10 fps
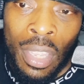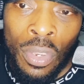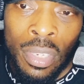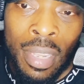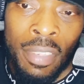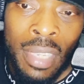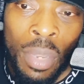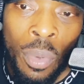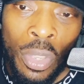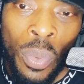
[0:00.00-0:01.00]
You just have to
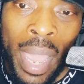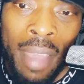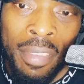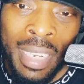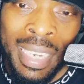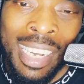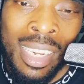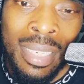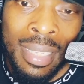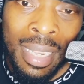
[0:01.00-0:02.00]
take what you have and
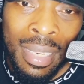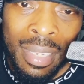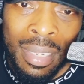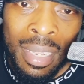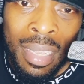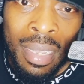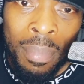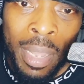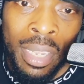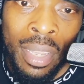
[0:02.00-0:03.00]
enhance it
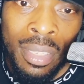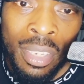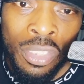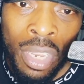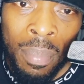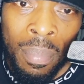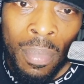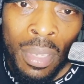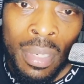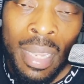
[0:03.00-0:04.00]
by going to the gym
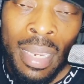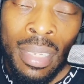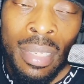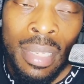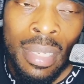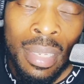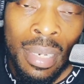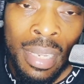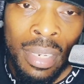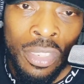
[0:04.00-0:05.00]
and staying
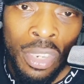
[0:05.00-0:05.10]
consistently in the